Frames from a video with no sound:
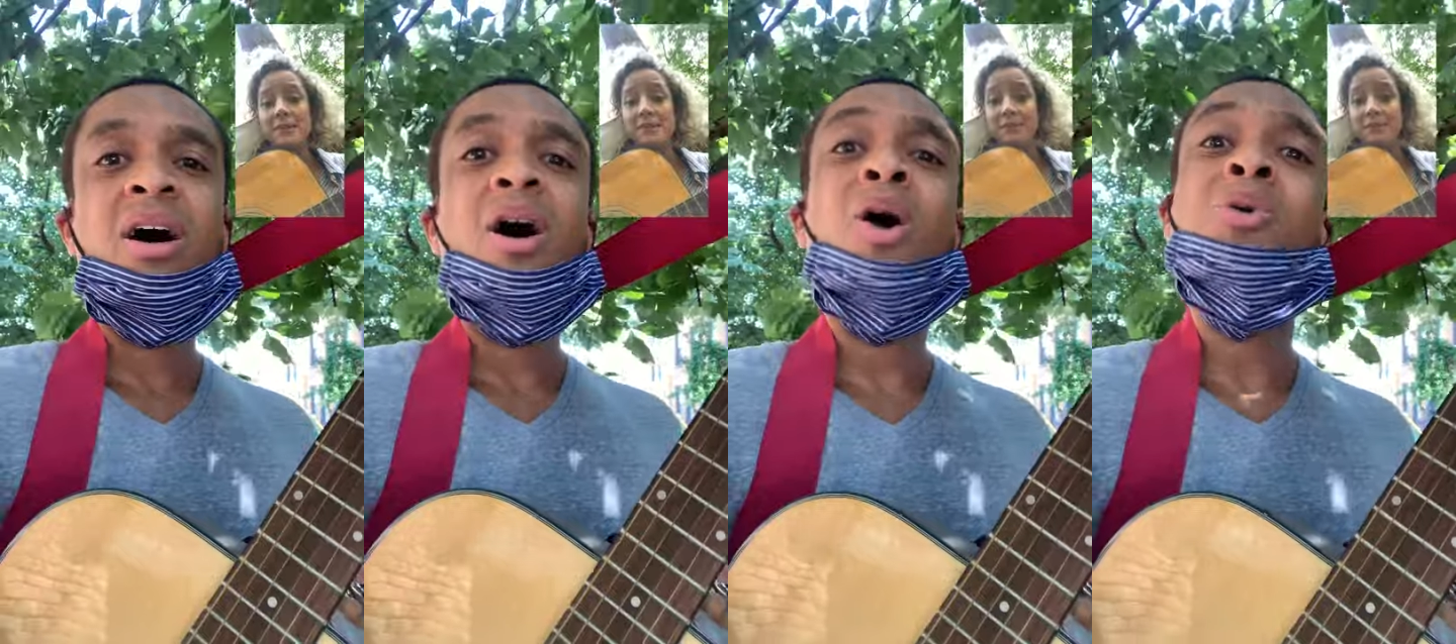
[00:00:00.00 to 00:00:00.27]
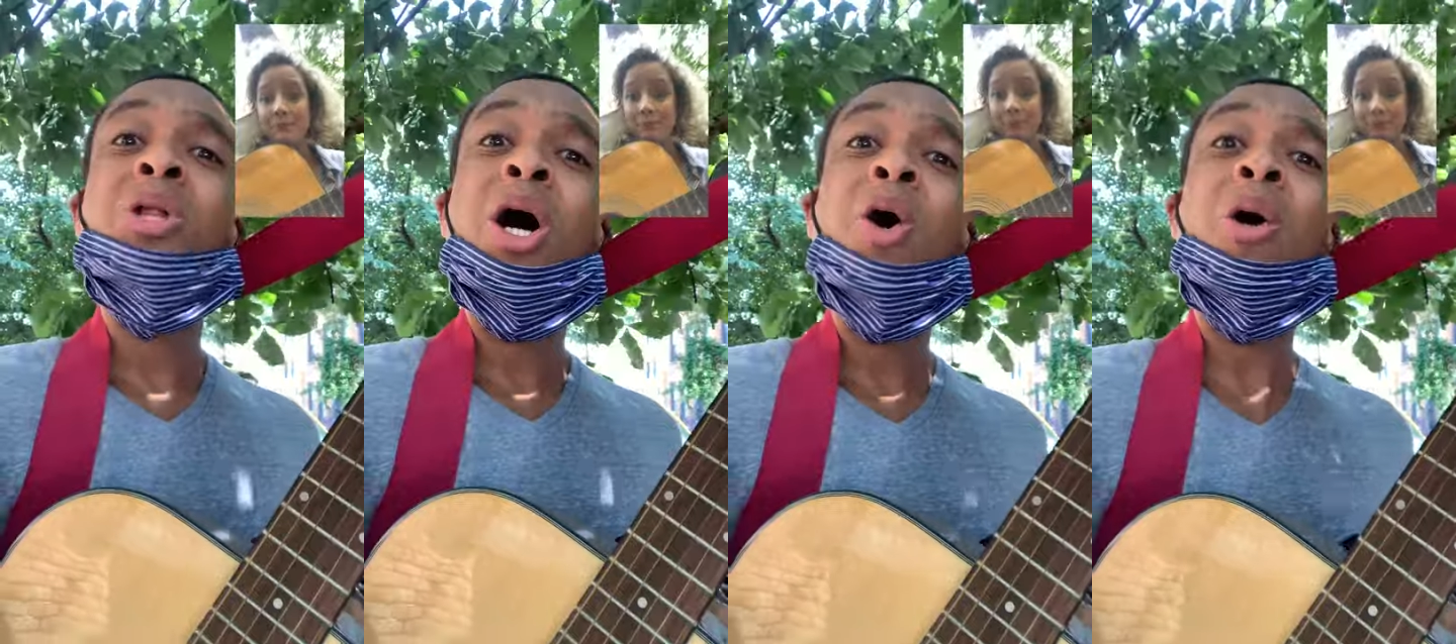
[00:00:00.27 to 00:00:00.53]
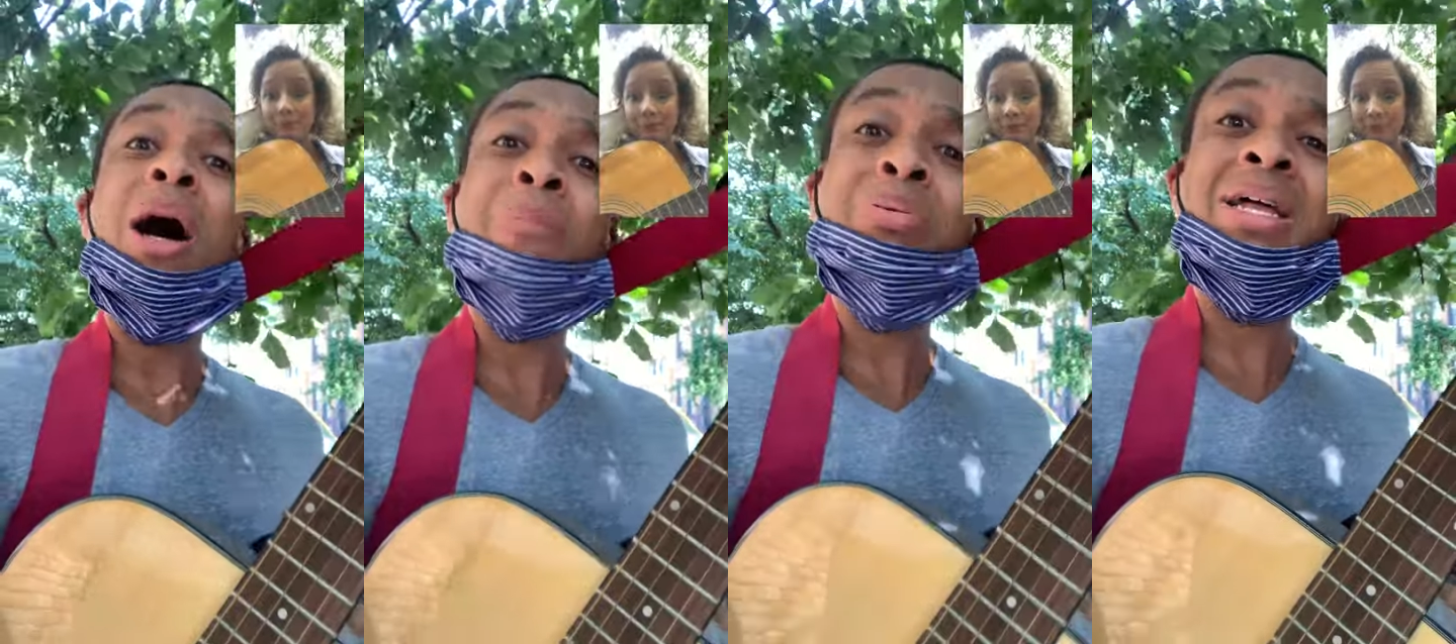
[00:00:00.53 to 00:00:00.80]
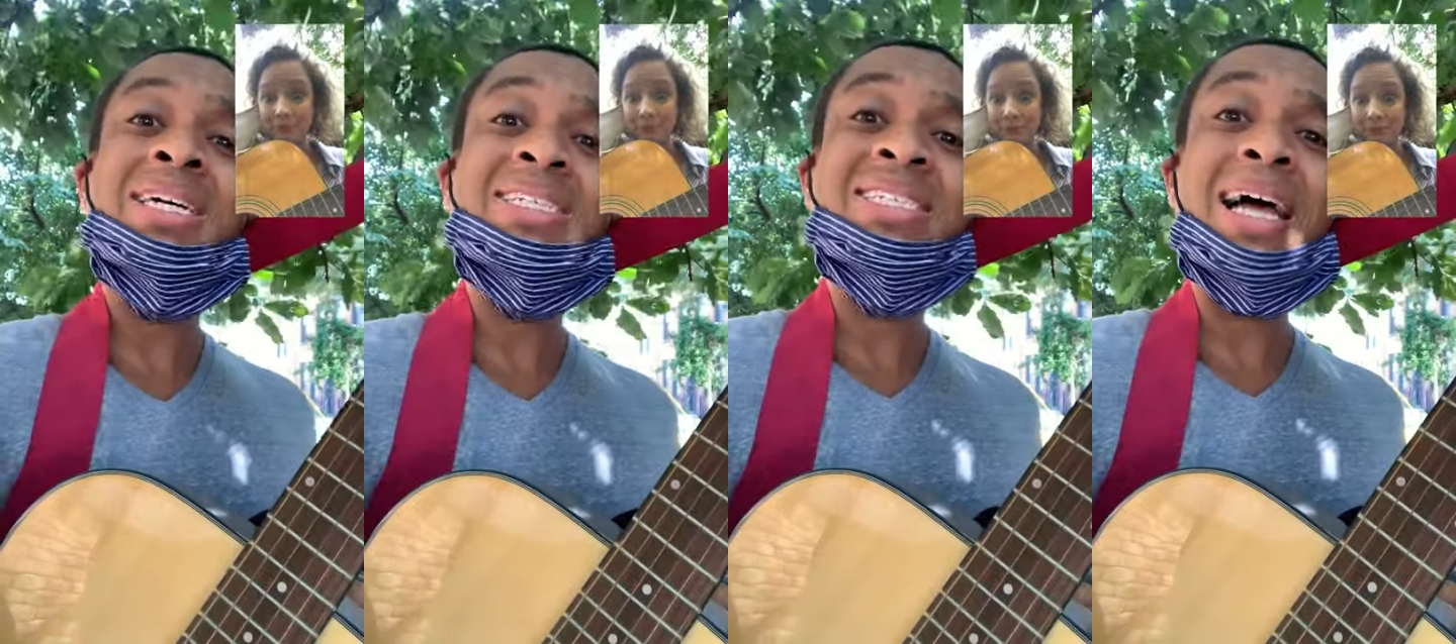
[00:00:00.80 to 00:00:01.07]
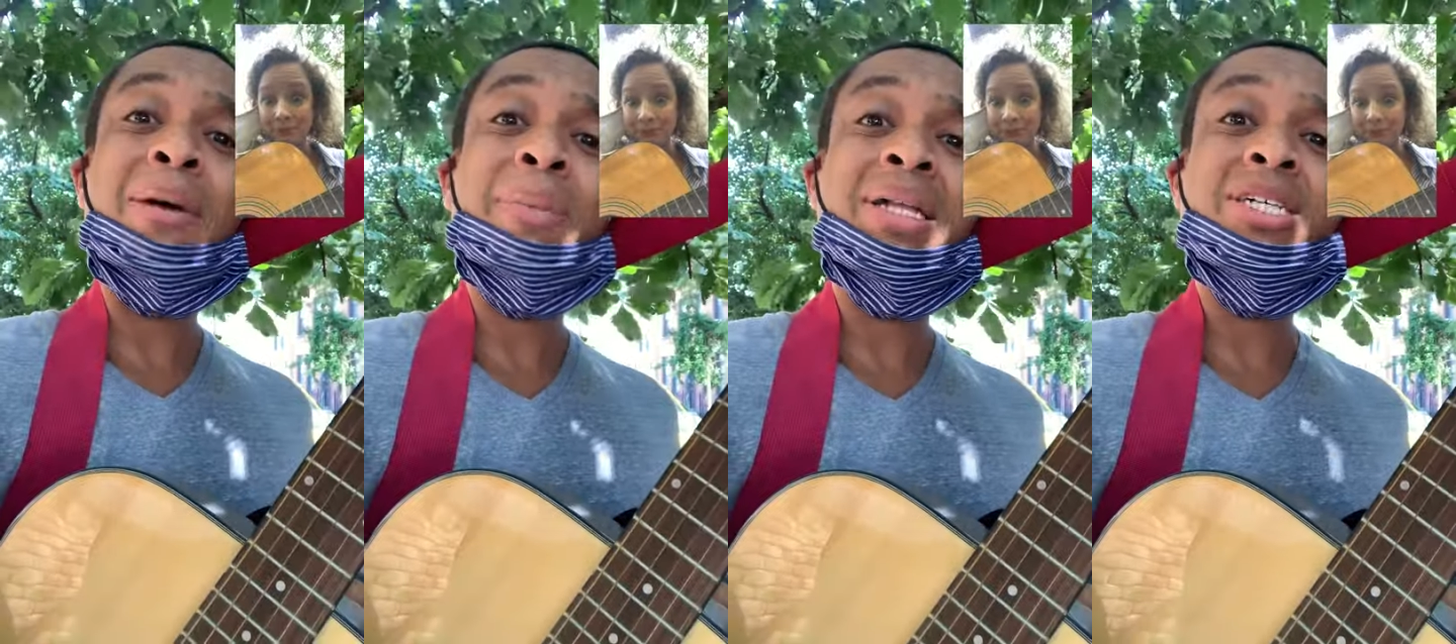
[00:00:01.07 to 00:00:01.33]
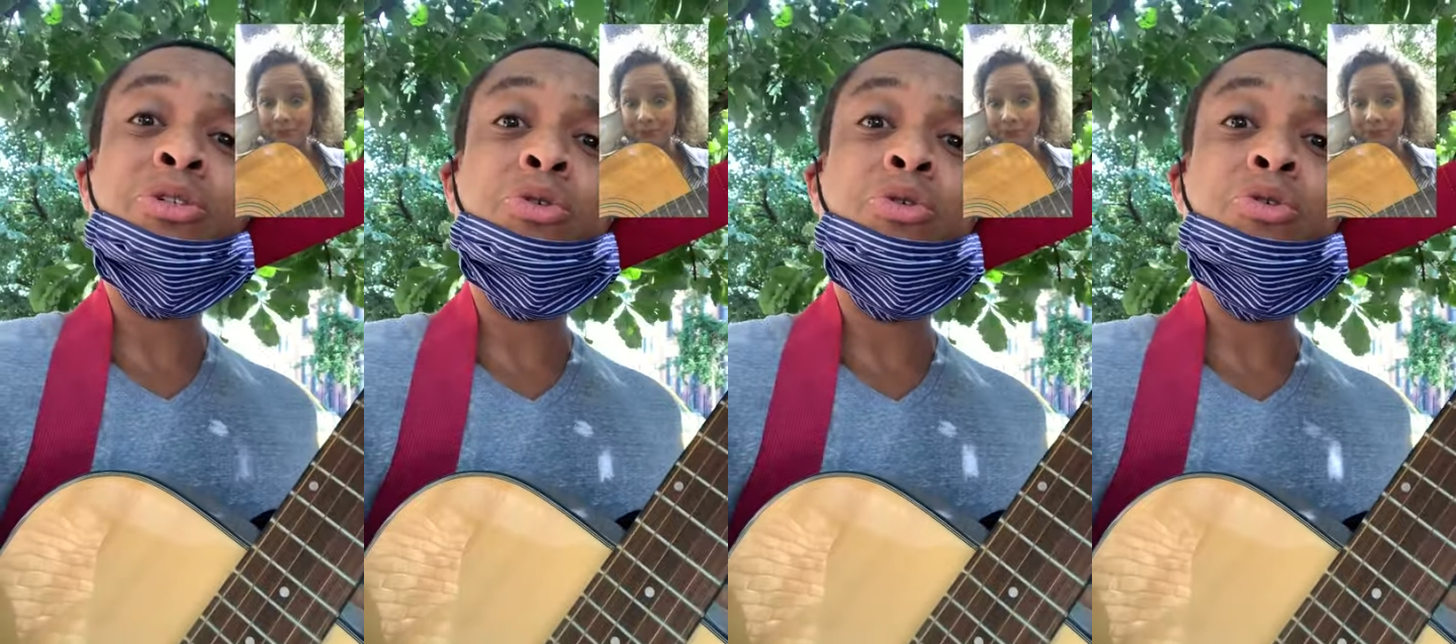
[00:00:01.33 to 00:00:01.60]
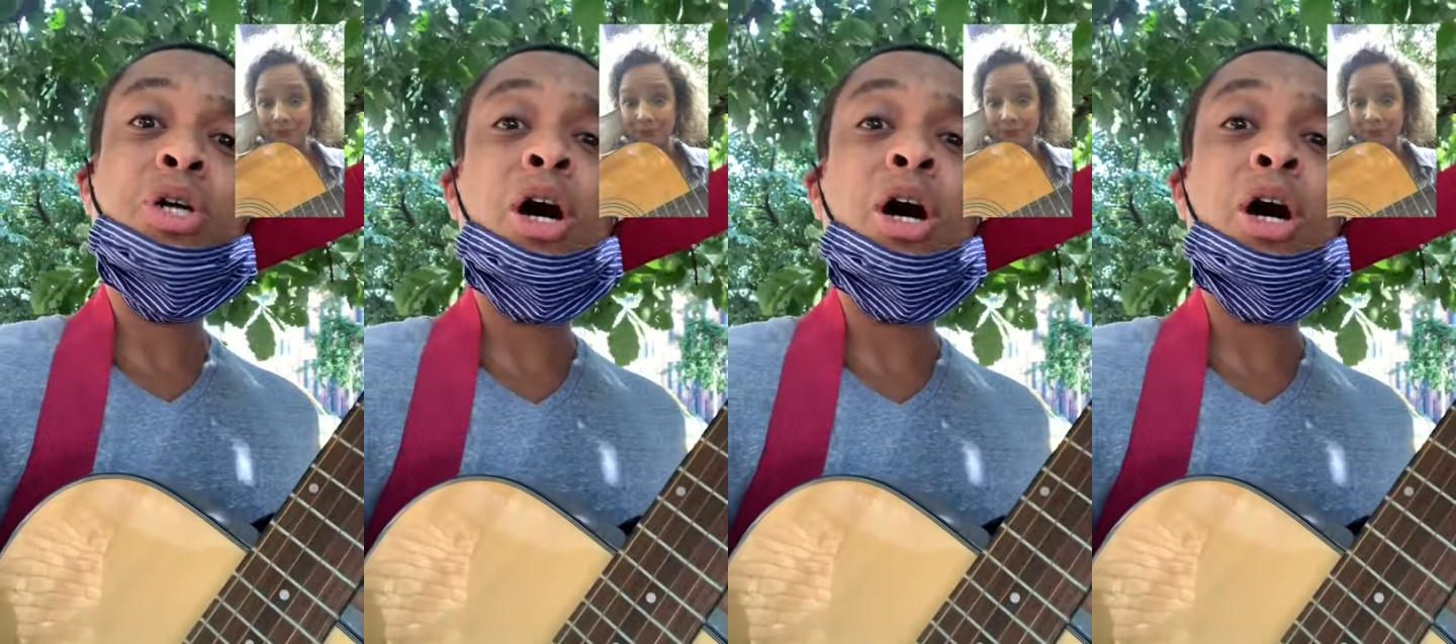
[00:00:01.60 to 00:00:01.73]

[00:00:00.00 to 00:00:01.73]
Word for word: Oh no, I'm playing Slide by the Goo Goo